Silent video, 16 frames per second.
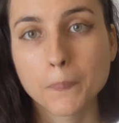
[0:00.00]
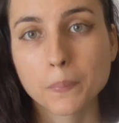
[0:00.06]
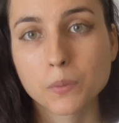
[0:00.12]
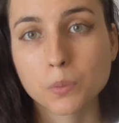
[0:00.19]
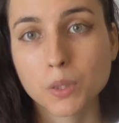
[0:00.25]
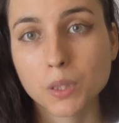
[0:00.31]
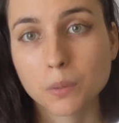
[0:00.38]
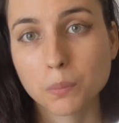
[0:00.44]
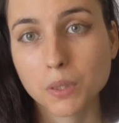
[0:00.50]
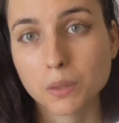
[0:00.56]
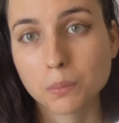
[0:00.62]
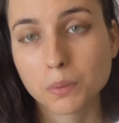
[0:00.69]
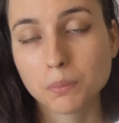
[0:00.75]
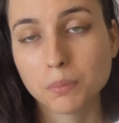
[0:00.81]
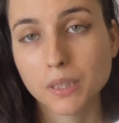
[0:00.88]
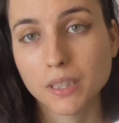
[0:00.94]

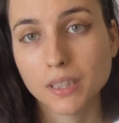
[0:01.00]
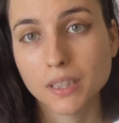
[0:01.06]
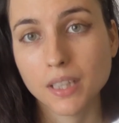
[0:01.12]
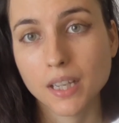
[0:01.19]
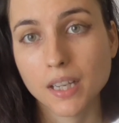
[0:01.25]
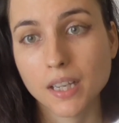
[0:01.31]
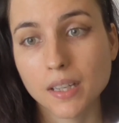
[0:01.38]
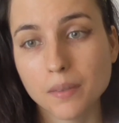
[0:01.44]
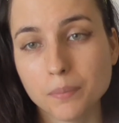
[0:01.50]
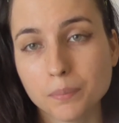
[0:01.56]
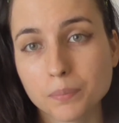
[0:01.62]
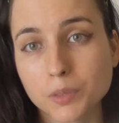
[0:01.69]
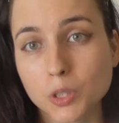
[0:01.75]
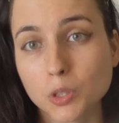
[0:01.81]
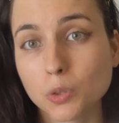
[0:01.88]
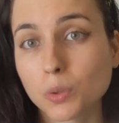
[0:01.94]
21 would be,
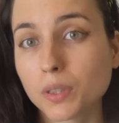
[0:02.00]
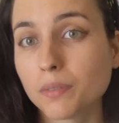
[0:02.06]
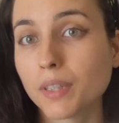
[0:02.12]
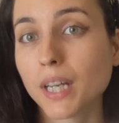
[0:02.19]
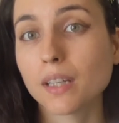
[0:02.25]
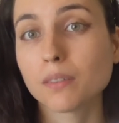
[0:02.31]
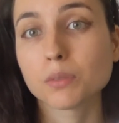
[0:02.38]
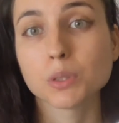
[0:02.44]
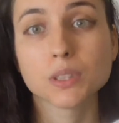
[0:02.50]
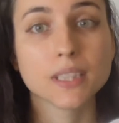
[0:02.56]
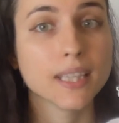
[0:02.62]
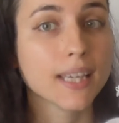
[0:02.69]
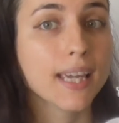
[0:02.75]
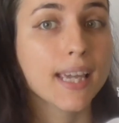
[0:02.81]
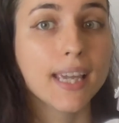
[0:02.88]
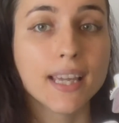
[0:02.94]
you don't even have to
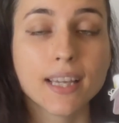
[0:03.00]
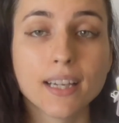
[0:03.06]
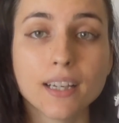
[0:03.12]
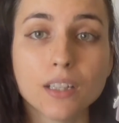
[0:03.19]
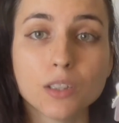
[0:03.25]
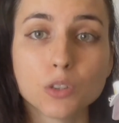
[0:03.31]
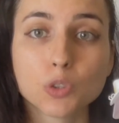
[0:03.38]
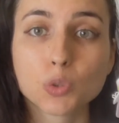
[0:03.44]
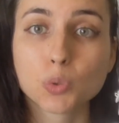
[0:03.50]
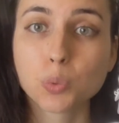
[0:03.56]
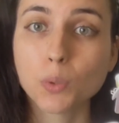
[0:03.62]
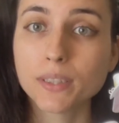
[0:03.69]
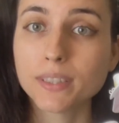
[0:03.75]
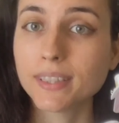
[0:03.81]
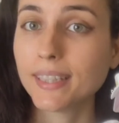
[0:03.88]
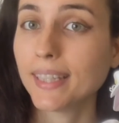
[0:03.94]
say
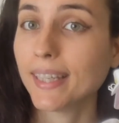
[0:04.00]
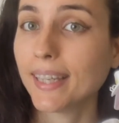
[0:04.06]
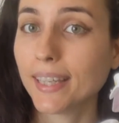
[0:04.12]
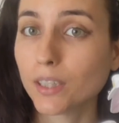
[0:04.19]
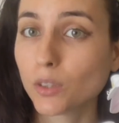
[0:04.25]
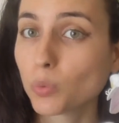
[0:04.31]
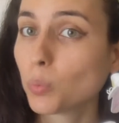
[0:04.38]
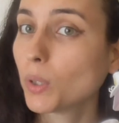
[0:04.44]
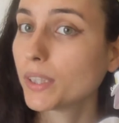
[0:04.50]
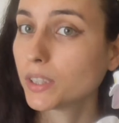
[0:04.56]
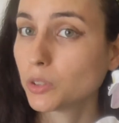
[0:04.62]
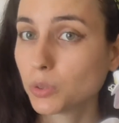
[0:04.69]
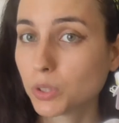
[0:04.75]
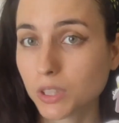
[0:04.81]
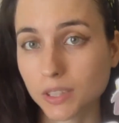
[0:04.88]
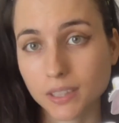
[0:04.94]
20 and 1,
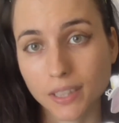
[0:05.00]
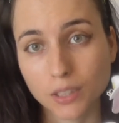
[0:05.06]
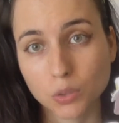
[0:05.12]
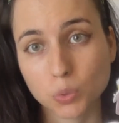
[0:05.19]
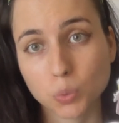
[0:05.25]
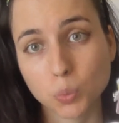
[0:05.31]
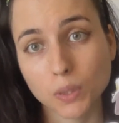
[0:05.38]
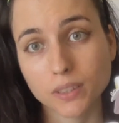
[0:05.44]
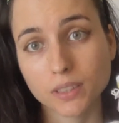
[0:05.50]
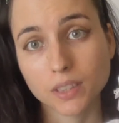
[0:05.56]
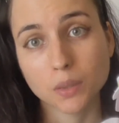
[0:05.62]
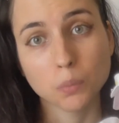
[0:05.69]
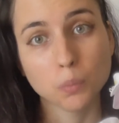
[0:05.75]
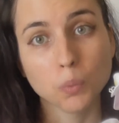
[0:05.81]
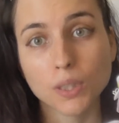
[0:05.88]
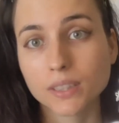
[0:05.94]
you just say
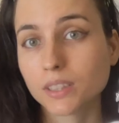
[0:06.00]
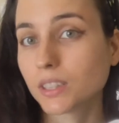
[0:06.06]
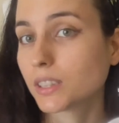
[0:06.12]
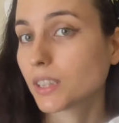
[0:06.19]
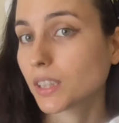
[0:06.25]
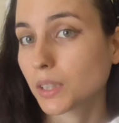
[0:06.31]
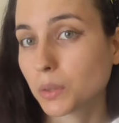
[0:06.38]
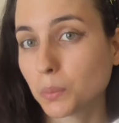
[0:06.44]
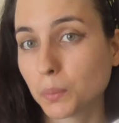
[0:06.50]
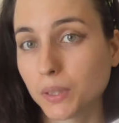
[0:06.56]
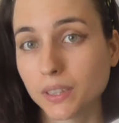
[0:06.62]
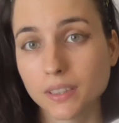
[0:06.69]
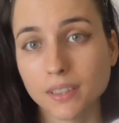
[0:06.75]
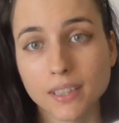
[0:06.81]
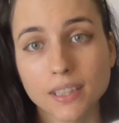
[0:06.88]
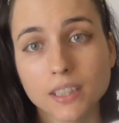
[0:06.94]
21, just like you would
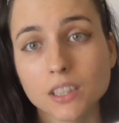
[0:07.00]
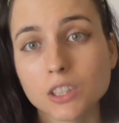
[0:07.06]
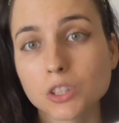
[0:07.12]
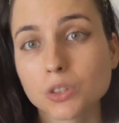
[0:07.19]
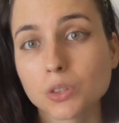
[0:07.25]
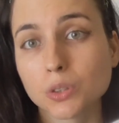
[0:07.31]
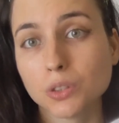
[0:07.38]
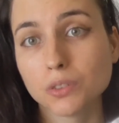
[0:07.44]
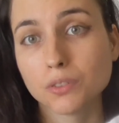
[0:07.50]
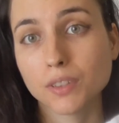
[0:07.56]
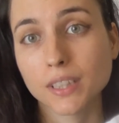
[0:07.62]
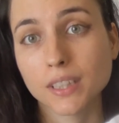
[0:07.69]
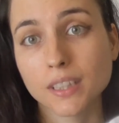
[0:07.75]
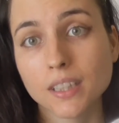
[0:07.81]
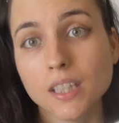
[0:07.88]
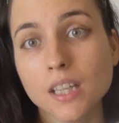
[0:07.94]
in English. So
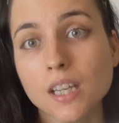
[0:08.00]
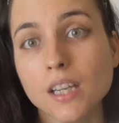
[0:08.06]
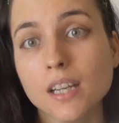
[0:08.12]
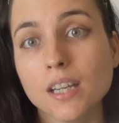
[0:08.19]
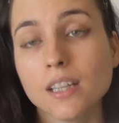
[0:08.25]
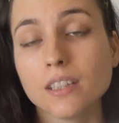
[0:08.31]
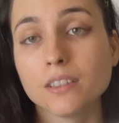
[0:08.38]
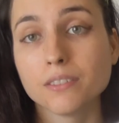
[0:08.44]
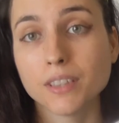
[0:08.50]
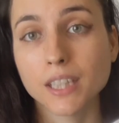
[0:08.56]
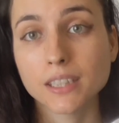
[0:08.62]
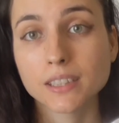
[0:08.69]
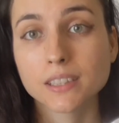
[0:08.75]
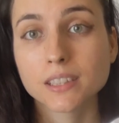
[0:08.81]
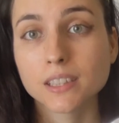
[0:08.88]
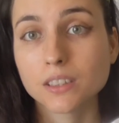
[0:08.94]
20
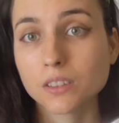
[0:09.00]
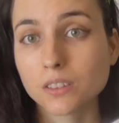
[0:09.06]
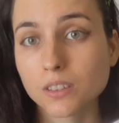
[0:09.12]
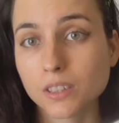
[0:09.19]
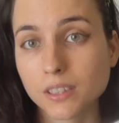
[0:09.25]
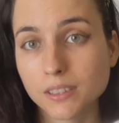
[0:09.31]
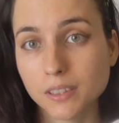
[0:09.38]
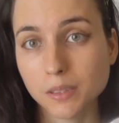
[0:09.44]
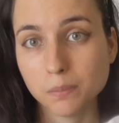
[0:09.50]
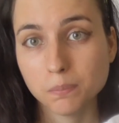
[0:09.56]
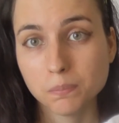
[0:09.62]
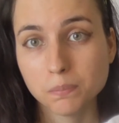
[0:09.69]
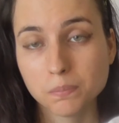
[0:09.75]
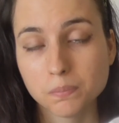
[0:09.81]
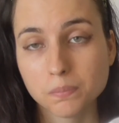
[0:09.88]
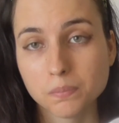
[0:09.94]
adim,
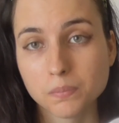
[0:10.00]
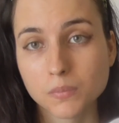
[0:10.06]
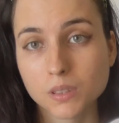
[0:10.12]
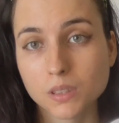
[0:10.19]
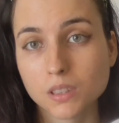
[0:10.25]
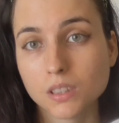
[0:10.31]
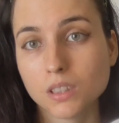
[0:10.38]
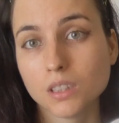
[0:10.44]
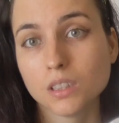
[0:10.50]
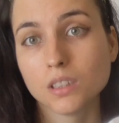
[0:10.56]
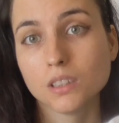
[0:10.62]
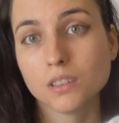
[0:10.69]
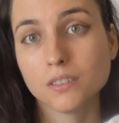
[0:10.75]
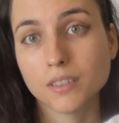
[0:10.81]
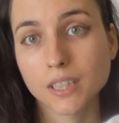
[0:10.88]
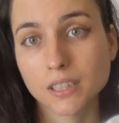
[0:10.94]

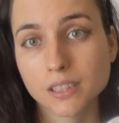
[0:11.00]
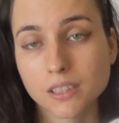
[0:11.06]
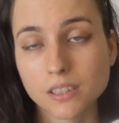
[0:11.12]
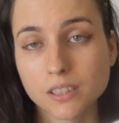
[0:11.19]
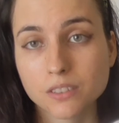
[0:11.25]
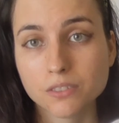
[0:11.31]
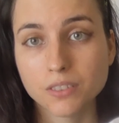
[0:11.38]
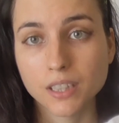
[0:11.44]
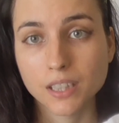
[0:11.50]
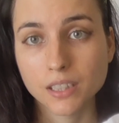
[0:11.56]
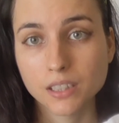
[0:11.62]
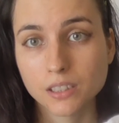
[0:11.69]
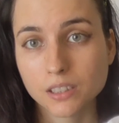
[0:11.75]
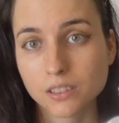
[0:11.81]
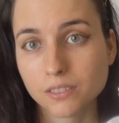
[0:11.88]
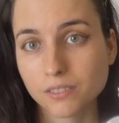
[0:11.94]
22,
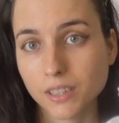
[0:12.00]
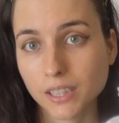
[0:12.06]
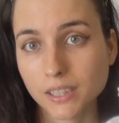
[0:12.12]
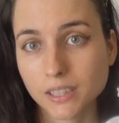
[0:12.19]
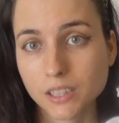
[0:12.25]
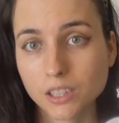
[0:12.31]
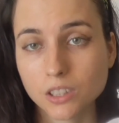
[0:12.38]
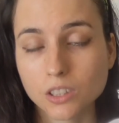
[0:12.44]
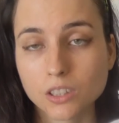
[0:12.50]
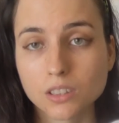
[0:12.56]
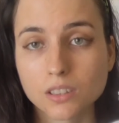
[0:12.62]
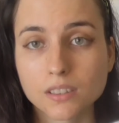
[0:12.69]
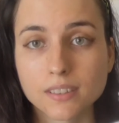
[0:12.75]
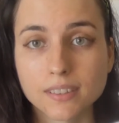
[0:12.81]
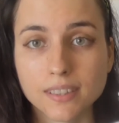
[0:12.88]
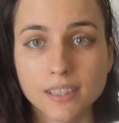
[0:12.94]
23,
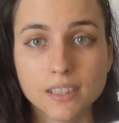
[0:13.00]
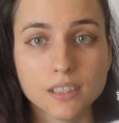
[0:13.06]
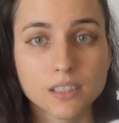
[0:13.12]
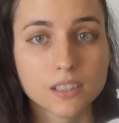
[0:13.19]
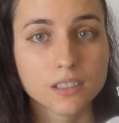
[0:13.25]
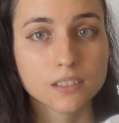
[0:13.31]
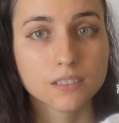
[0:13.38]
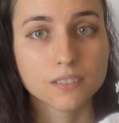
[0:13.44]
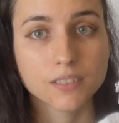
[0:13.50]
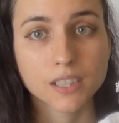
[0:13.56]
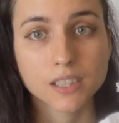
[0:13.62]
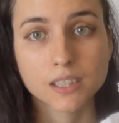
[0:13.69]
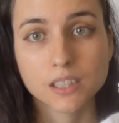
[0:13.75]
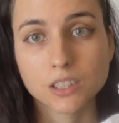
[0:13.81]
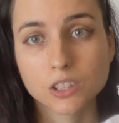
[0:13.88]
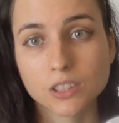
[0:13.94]
24, 25,
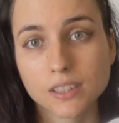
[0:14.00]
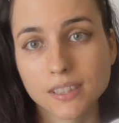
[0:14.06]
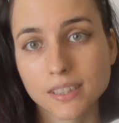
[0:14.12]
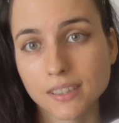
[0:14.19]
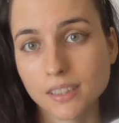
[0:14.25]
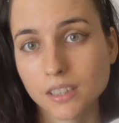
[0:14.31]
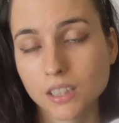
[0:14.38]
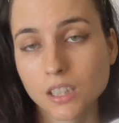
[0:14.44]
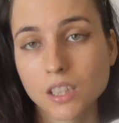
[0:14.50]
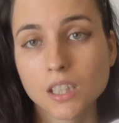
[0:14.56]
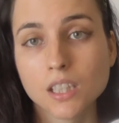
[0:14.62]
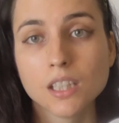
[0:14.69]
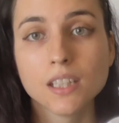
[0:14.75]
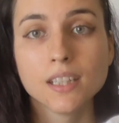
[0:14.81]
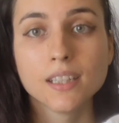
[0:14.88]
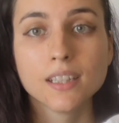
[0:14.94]
26,
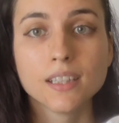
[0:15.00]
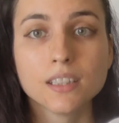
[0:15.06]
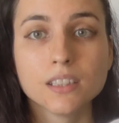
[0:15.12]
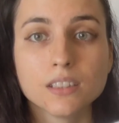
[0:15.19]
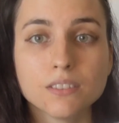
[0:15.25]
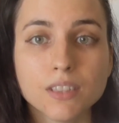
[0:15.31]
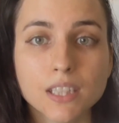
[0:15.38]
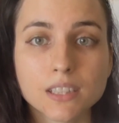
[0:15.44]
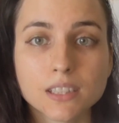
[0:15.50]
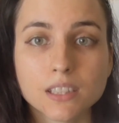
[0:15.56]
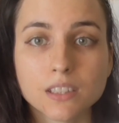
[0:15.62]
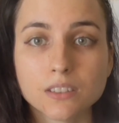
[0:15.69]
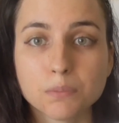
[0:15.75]
27,